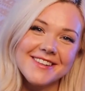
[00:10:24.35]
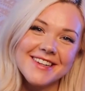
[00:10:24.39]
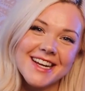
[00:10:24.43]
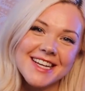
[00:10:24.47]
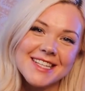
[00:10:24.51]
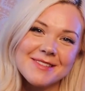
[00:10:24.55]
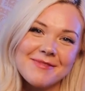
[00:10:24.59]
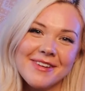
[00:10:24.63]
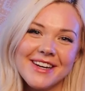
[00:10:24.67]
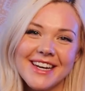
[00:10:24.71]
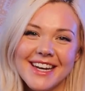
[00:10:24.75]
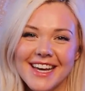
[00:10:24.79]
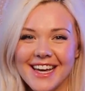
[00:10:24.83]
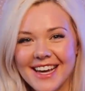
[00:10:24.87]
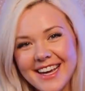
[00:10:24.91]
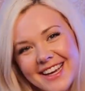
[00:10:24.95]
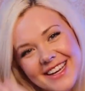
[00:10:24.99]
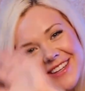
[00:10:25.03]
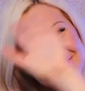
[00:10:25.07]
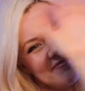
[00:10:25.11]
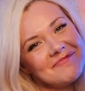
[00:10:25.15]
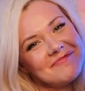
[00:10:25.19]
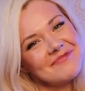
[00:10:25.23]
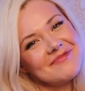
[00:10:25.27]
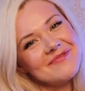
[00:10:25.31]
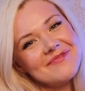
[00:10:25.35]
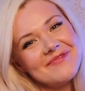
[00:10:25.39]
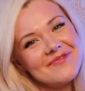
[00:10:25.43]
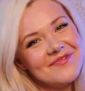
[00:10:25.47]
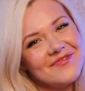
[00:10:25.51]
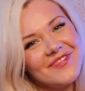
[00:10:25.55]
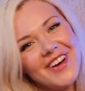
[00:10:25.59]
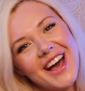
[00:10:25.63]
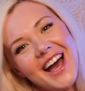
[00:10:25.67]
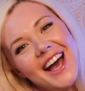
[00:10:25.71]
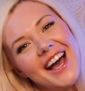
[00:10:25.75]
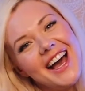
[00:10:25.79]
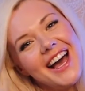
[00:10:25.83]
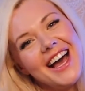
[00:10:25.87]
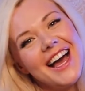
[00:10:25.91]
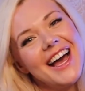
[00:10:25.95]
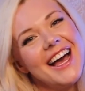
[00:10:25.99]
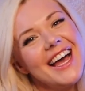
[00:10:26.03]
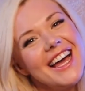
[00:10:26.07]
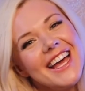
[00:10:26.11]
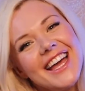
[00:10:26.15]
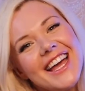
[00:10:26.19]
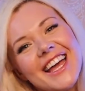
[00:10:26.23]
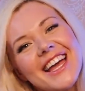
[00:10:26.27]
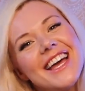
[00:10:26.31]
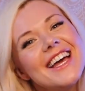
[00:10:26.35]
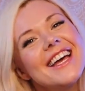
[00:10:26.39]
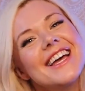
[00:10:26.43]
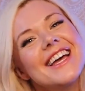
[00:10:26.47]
next Monday. Bye!